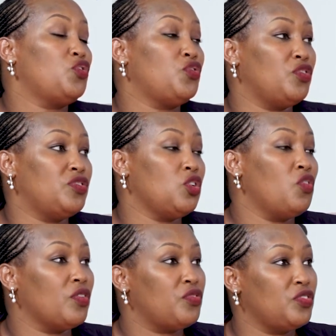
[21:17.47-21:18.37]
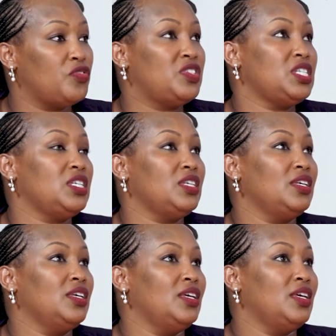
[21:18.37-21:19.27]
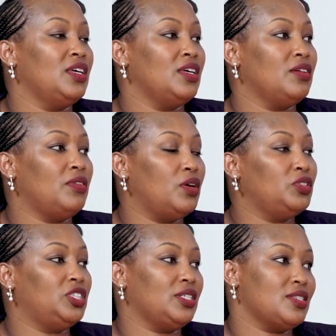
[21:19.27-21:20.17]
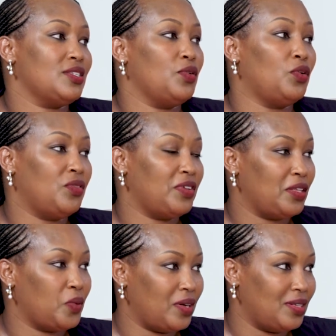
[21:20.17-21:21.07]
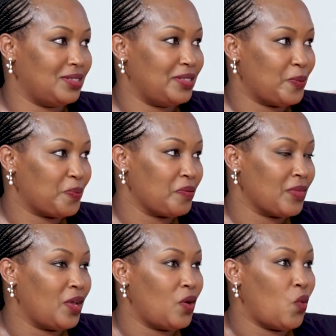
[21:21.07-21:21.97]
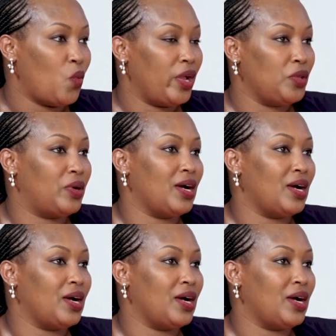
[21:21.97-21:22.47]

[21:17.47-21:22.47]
50 lounges all over the world, where you